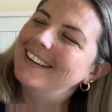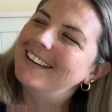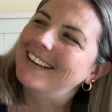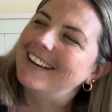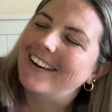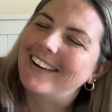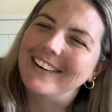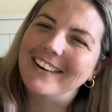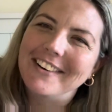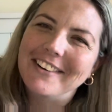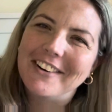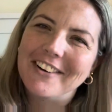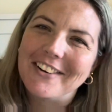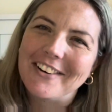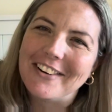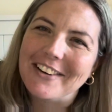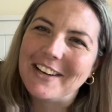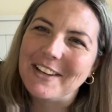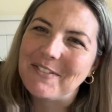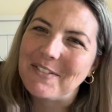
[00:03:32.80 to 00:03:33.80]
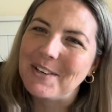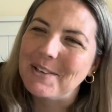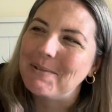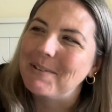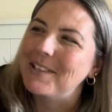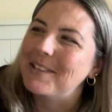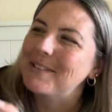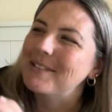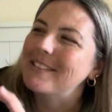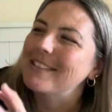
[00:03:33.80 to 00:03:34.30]
I don't know if
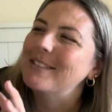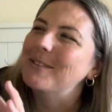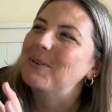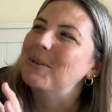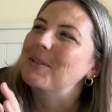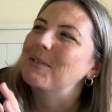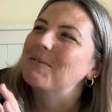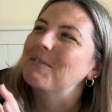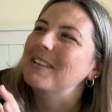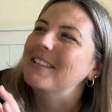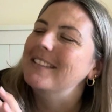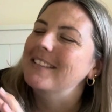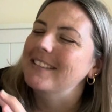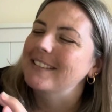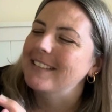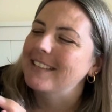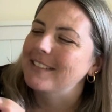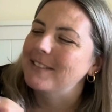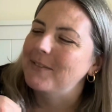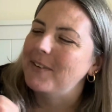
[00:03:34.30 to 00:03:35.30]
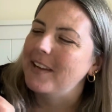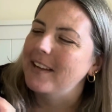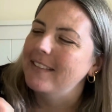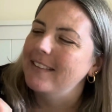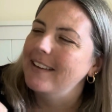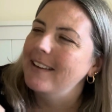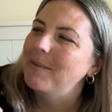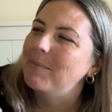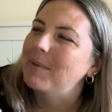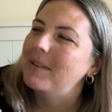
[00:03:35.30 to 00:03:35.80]
anyone else who has read this has found
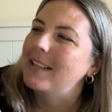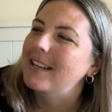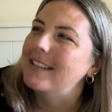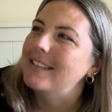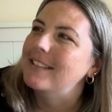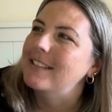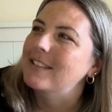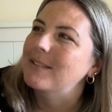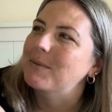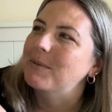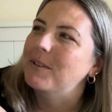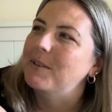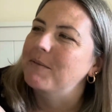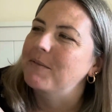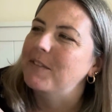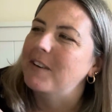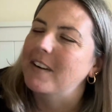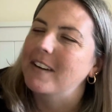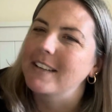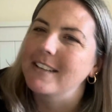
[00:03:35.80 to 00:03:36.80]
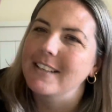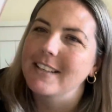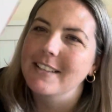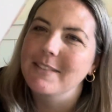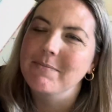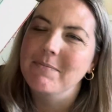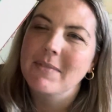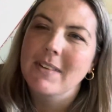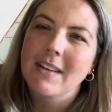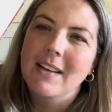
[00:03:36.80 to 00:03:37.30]
that, but that's just what I'm
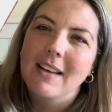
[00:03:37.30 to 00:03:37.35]
finding.